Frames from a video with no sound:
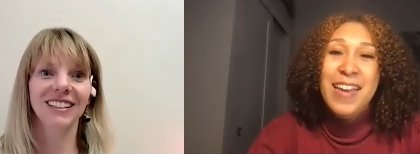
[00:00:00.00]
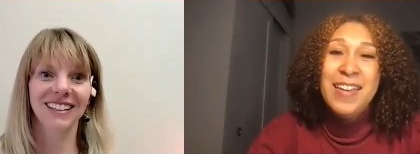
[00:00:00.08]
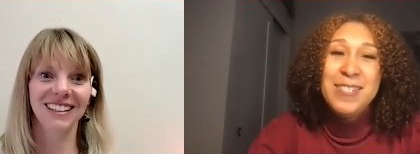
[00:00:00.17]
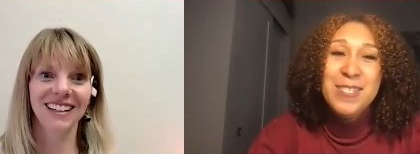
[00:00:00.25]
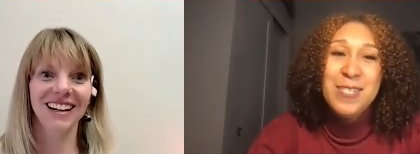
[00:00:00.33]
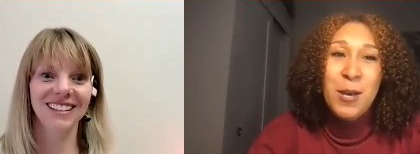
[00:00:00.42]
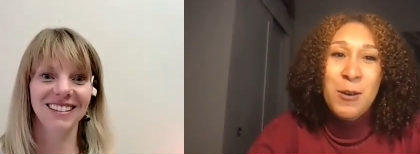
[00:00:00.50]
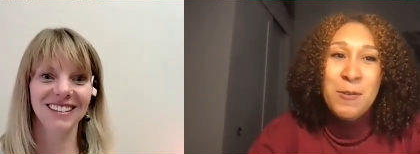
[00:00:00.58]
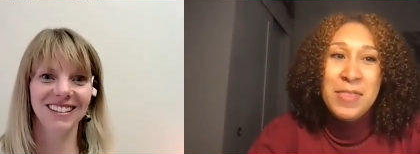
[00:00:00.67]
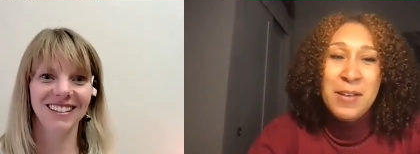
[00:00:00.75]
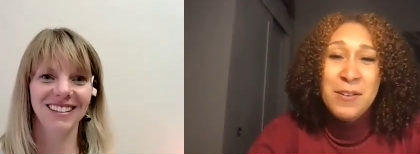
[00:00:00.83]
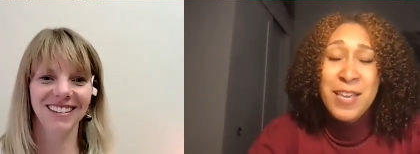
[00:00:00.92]
Speaker 1: And so
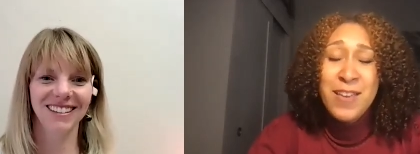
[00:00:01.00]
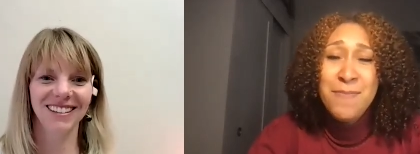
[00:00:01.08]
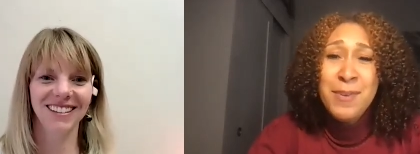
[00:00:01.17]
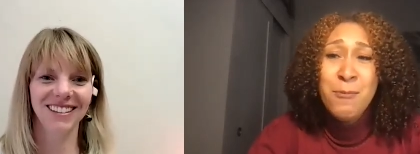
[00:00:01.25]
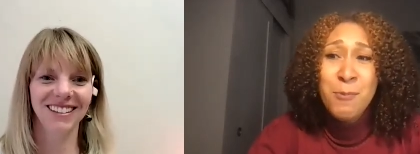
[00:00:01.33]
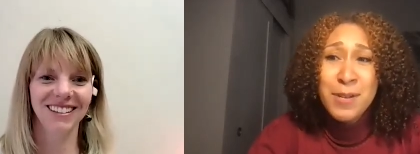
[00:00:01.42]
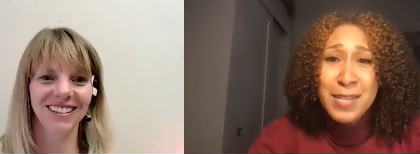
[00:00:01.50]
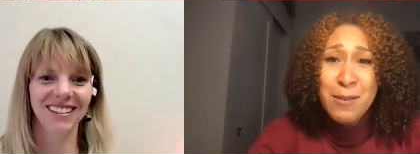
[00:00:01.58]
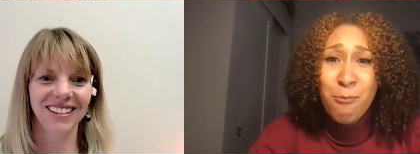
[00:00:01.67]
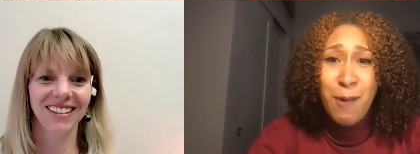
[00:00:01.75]
yes. they'll give me really